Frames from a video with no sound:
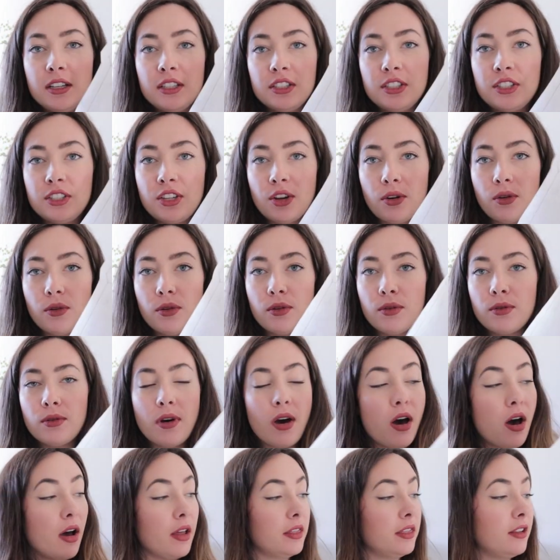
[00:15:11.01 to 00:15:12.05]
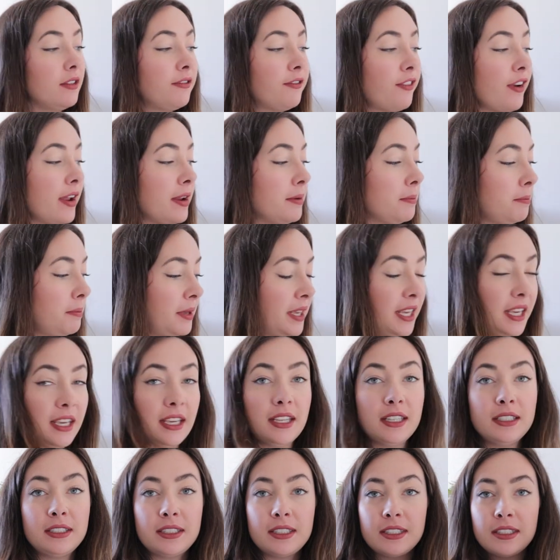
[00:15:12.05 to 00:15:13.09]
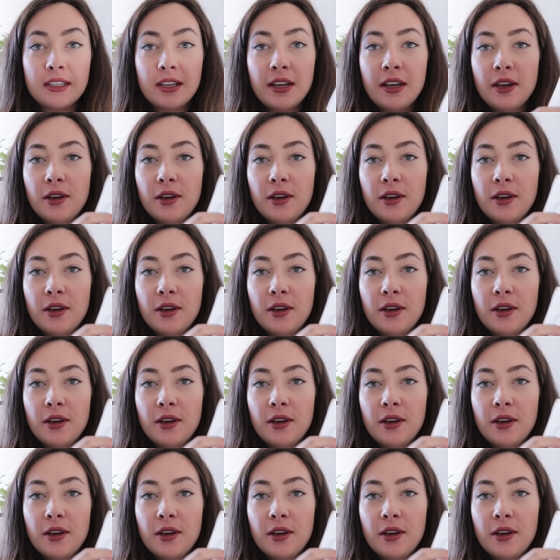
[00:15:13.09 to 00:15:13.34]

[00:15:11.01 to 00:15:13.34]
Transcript: So on the front piece,